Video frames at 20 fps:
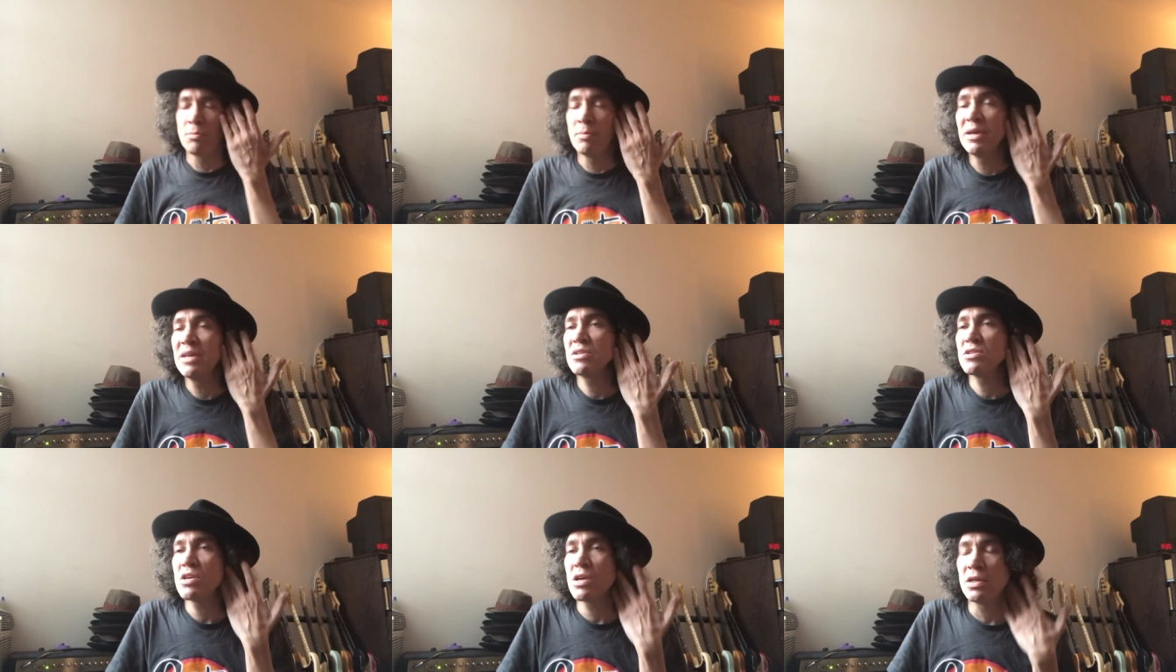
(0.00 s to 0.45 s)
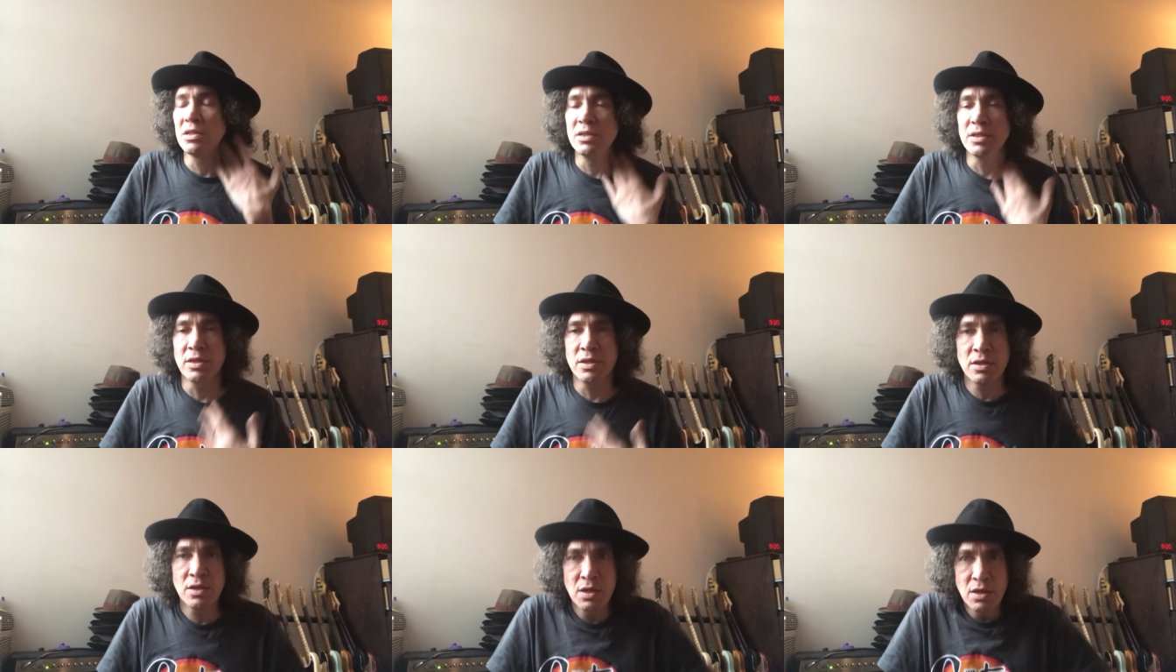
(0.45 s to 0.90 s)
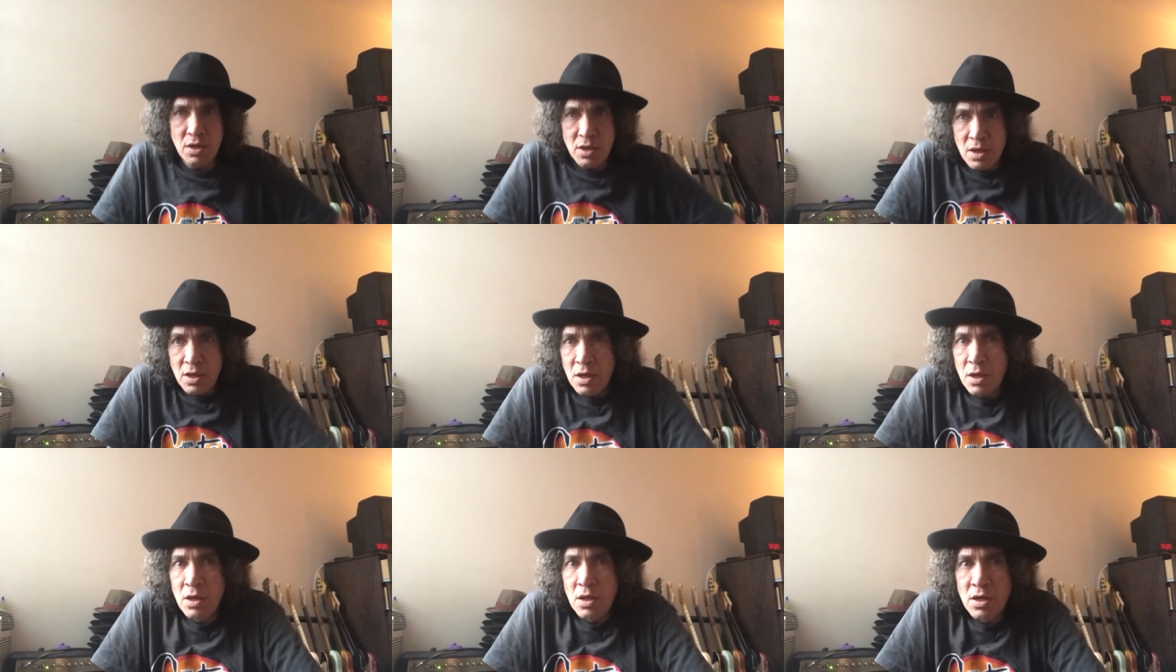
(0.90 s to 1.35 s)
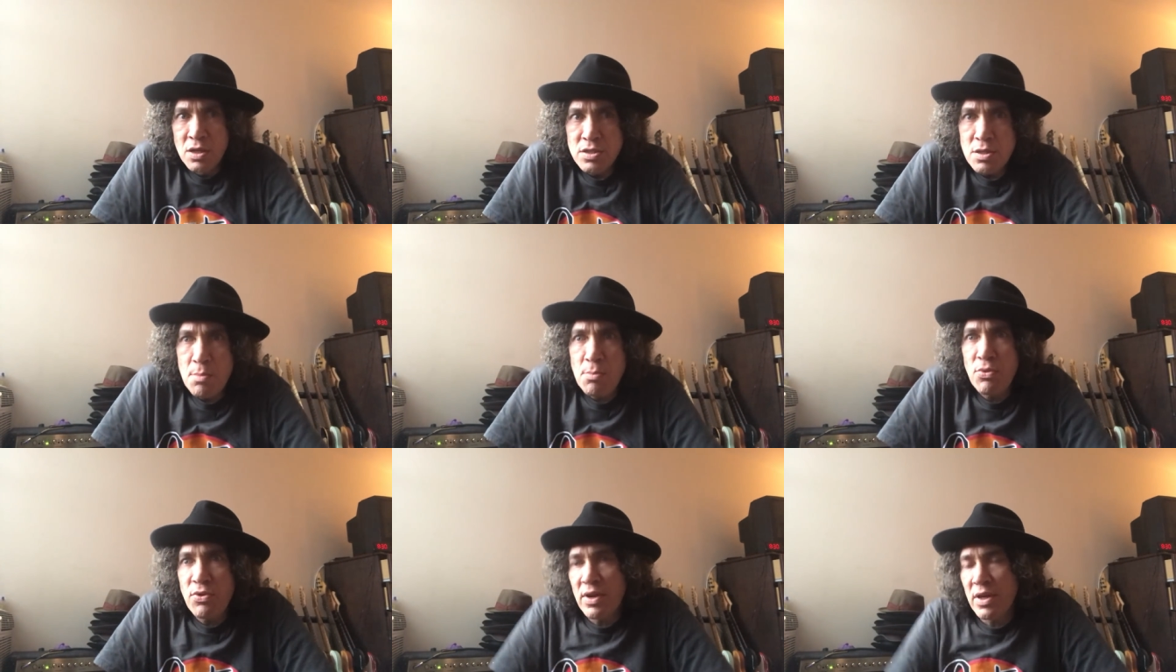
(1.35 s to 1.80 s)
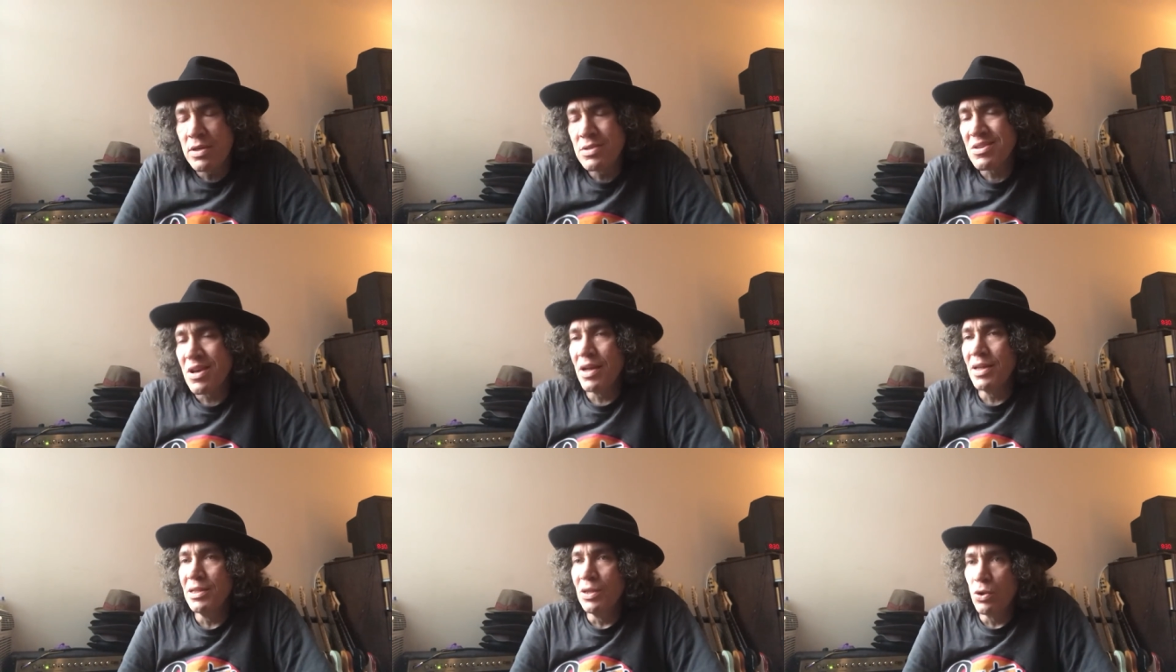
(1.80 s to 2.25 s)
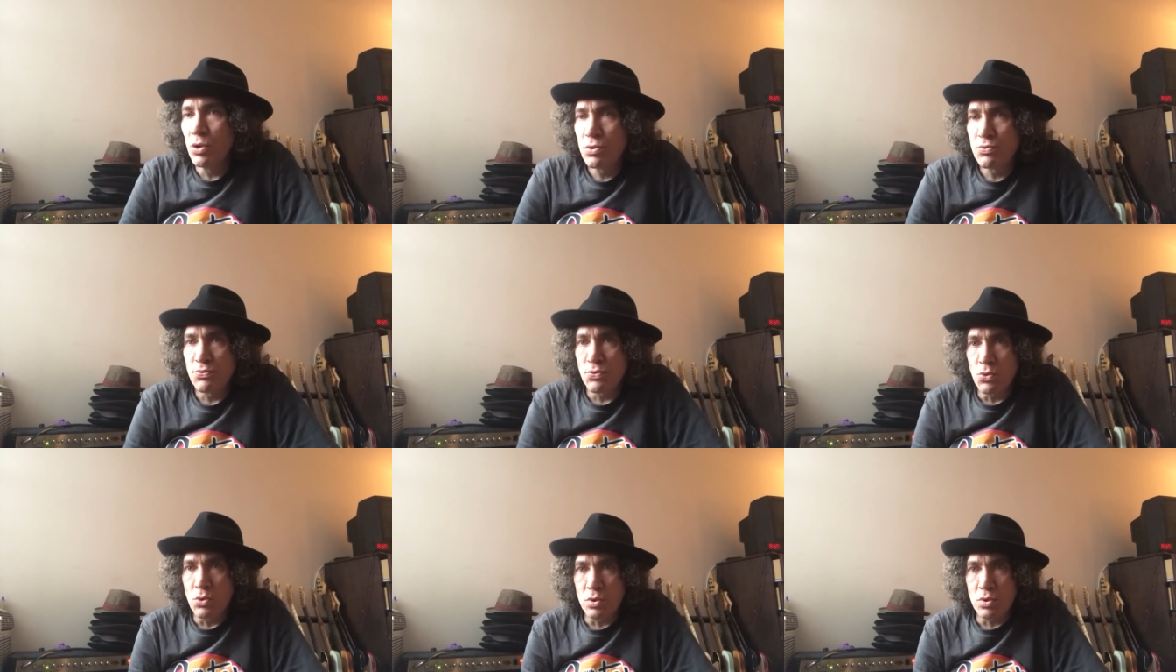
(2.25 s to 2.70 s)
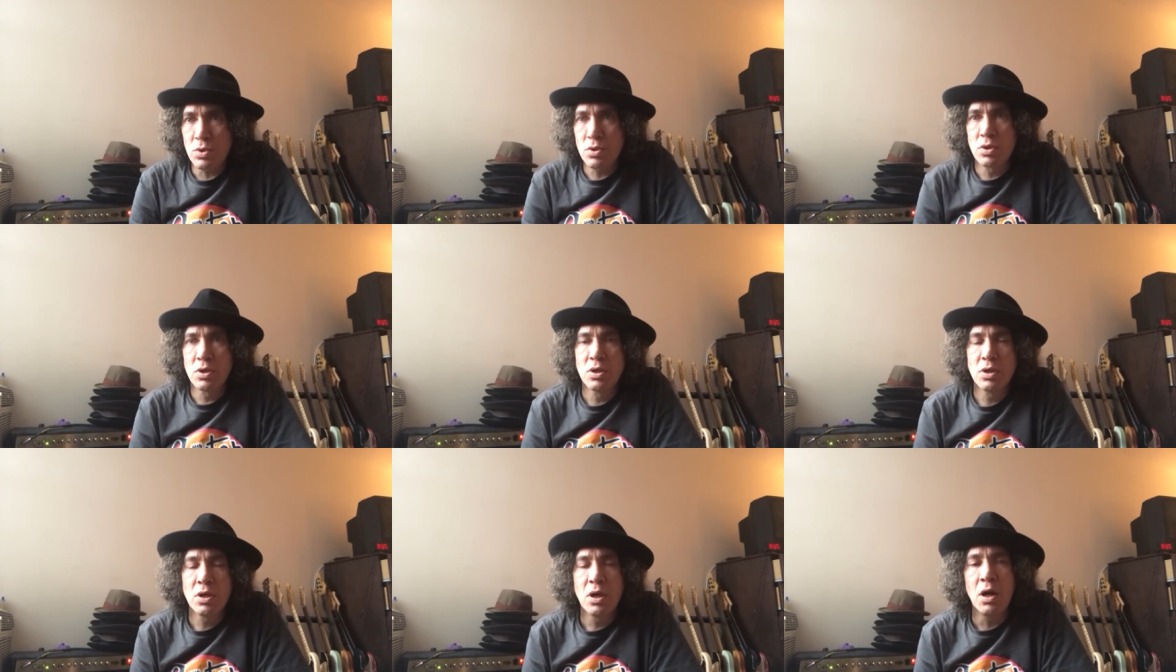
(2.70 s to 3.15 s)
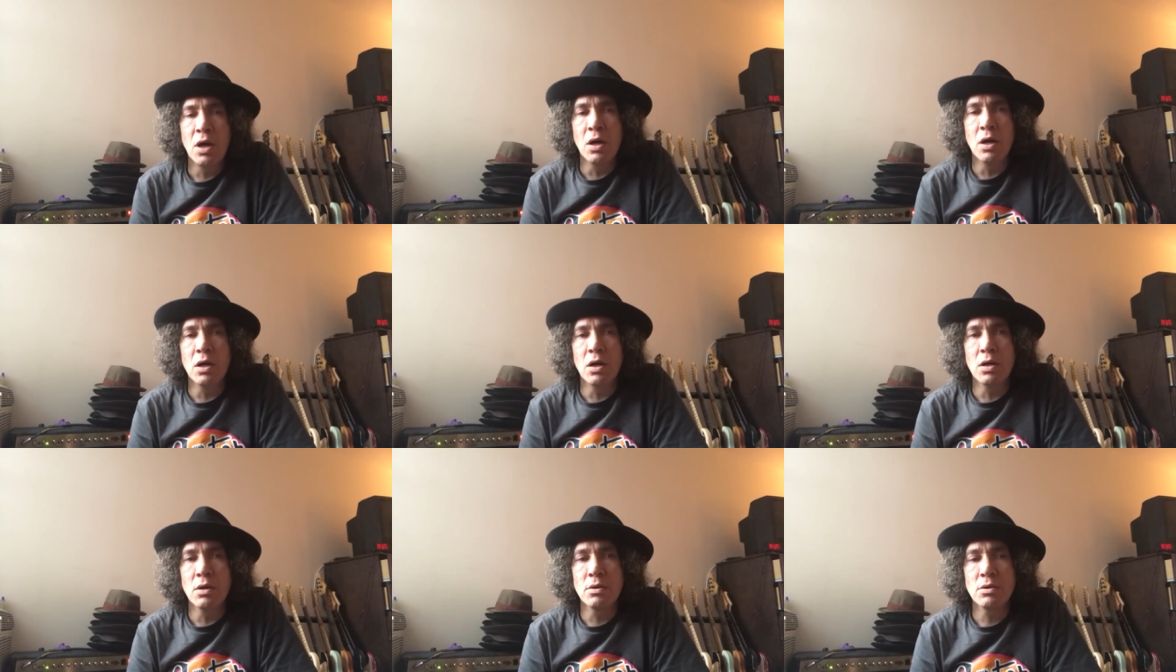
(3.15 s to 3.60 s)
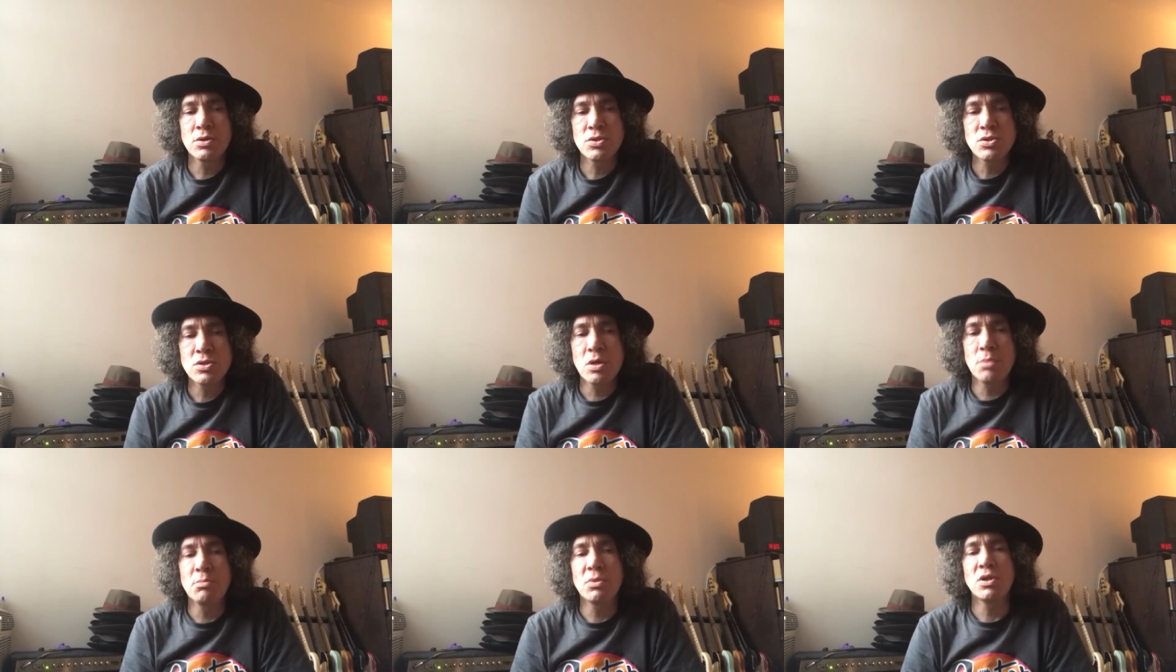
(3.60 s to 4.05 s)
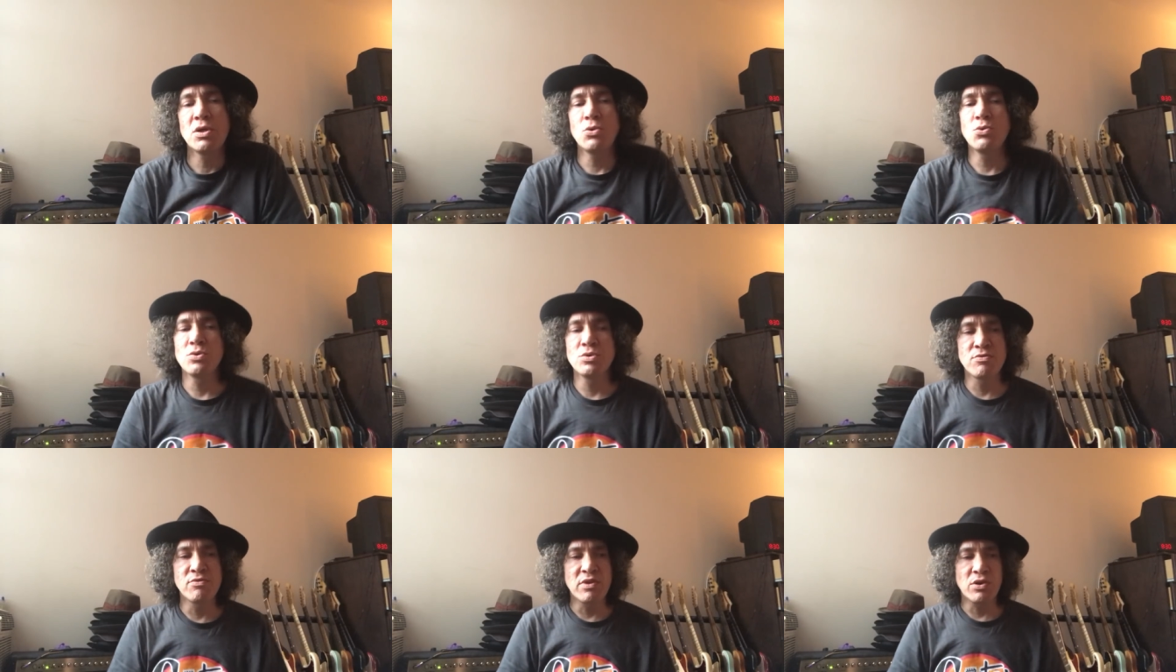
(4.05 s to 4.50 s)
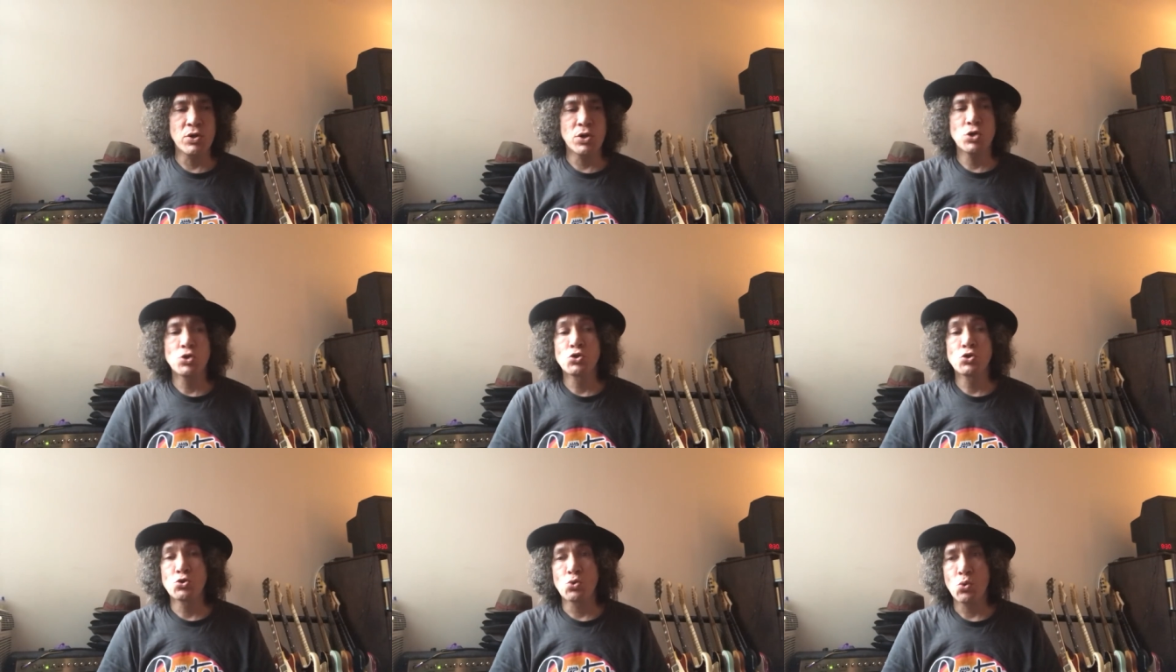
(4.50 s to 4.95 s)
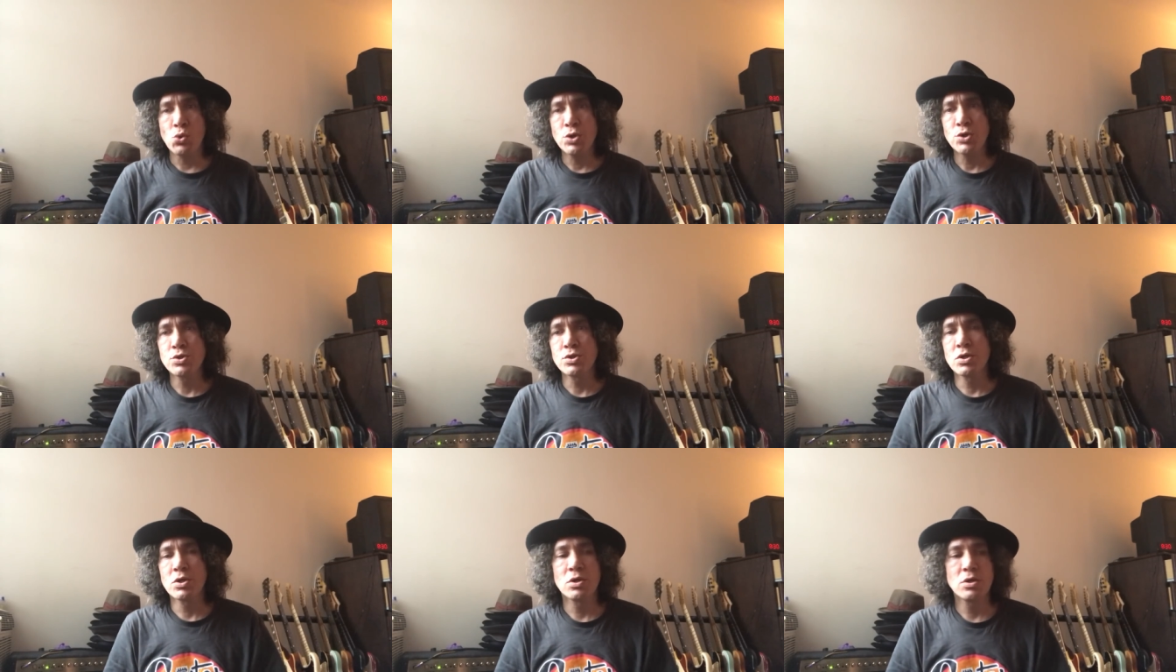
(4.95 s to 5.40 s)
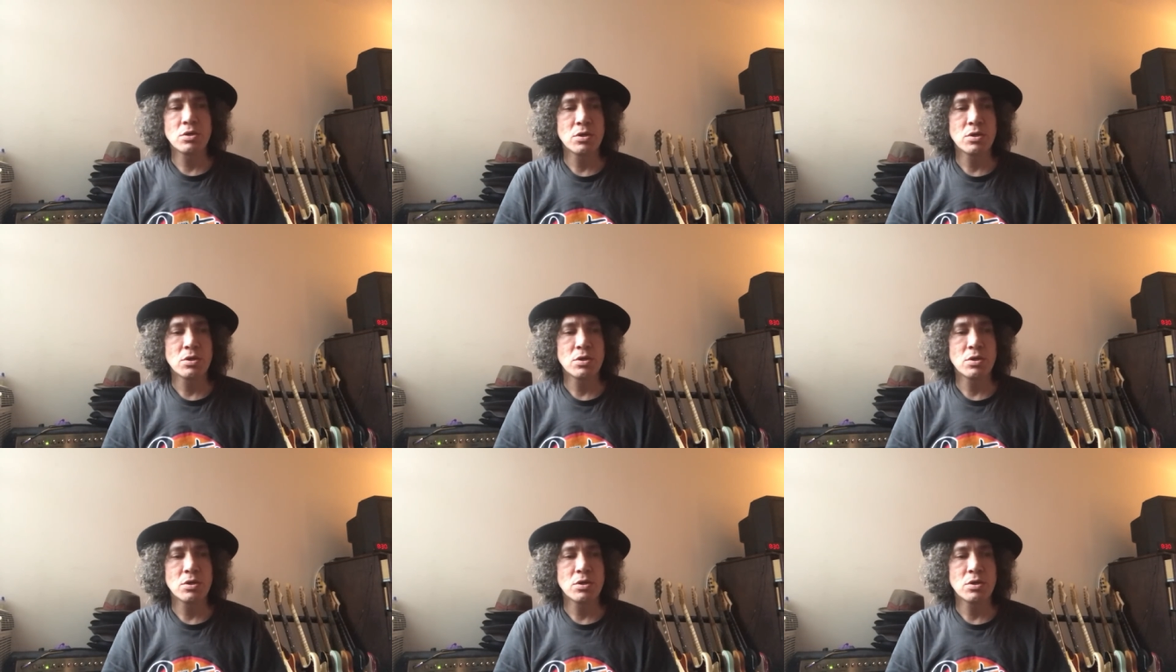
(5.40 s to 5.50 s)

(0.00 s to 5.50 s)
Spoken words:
Basically, some things I look for. Somebody who's very short,